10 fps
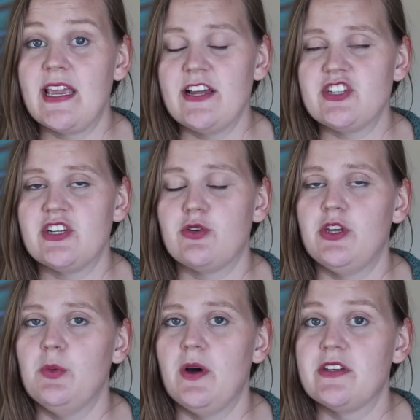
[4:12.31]
catch it or
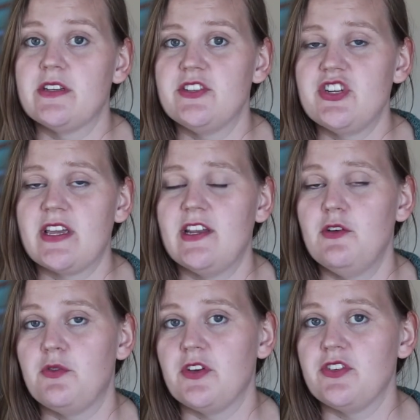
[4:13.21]
you want to check it
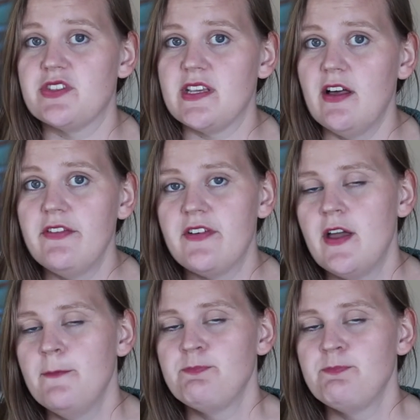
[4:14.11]
out for yourself.